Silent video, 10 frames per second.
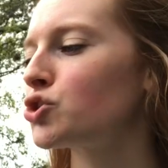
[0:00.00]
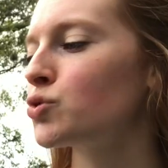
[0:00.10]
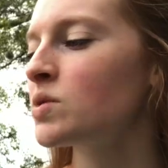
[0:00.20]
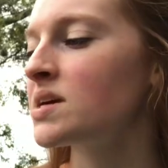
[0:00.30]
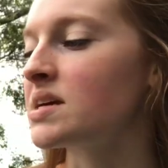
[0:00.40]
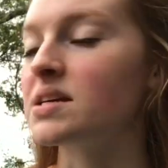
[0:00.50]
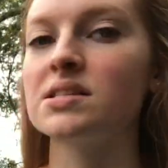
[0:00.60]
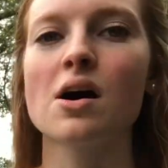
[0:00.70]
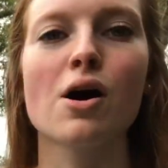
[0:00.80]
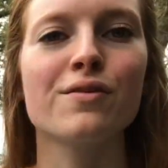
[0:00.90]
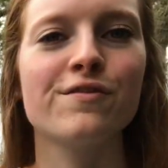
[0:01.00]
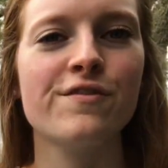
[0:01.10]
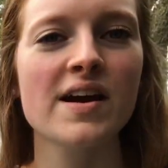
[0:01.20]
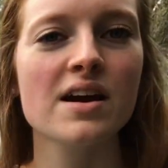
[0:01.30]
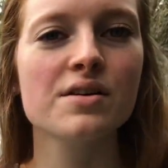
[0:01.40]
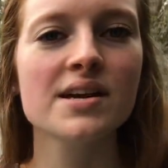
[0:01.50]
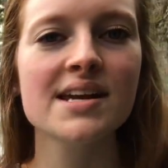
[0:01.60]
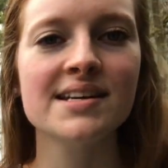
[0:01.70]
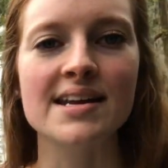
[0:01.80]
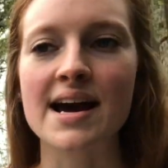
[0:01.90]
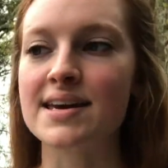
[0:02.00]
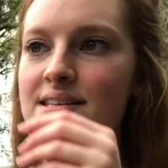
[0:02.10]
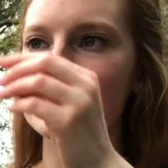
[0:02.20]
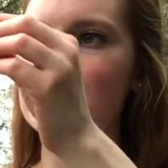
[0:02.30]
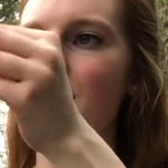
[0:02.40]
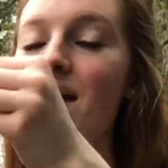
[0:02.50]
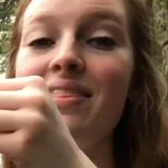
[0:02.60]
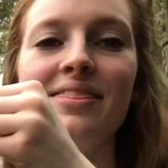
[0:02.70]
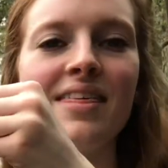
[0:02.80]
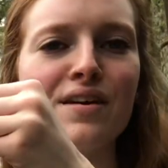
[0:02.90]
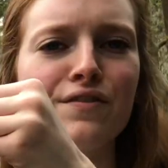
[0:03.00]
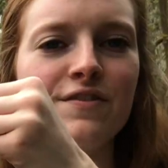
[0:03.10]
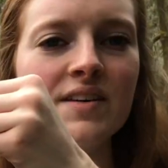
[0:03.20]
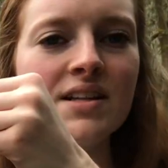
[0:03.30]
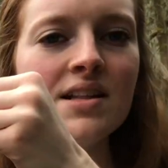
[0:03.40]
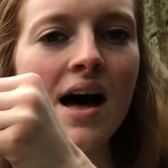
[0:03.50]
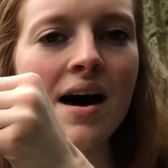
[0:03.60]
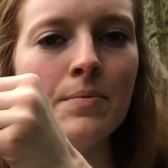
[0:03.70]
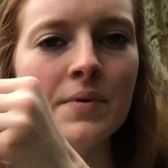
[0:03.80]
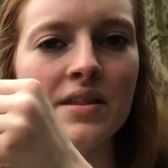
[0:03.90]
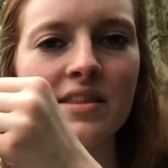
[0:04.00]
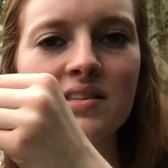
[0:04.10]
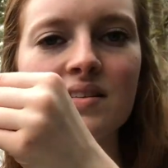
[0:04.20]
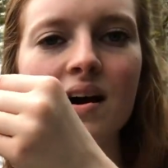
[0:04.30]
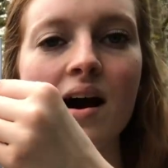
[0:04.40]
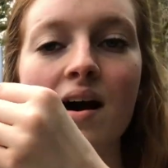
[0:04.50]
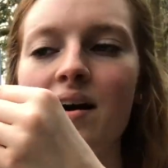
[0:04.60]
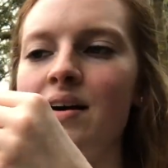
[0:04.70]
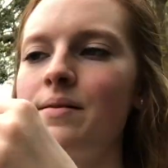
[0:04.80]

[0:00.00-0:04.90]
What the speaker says: trees are very nice. They fill up the sky.